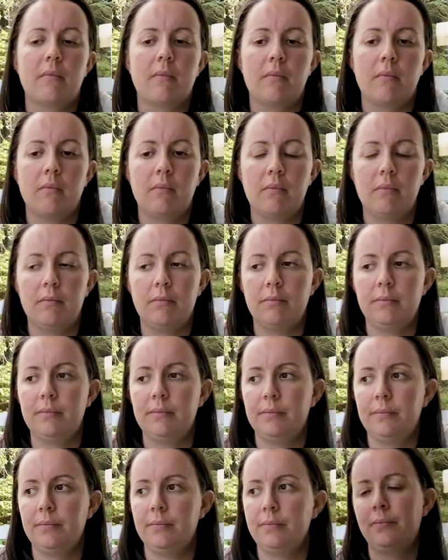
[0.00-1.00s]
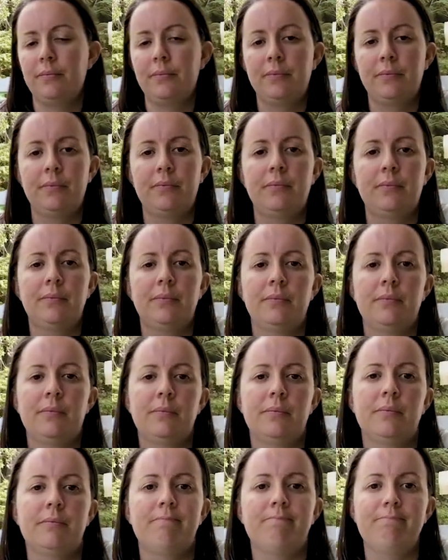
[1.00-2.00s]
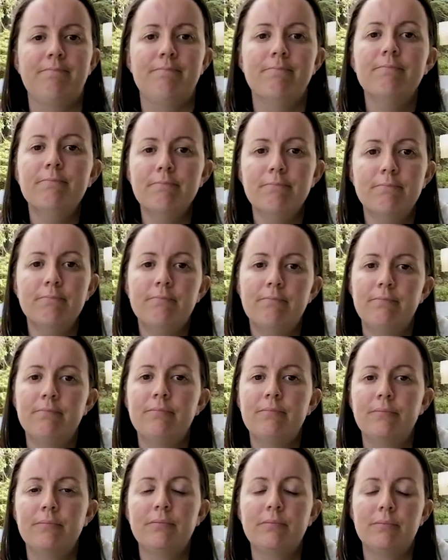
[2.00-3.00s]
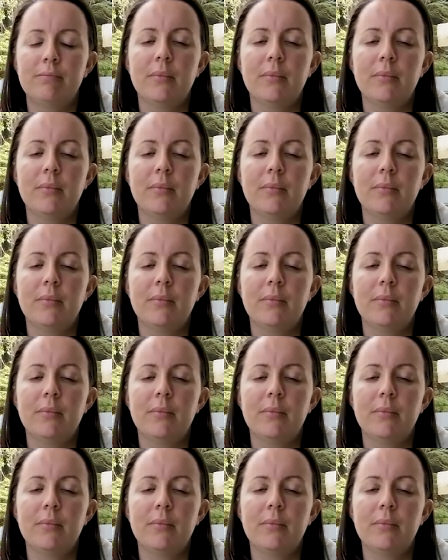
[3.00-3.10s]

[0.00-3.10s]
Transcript: No words are spoken by the person on screen.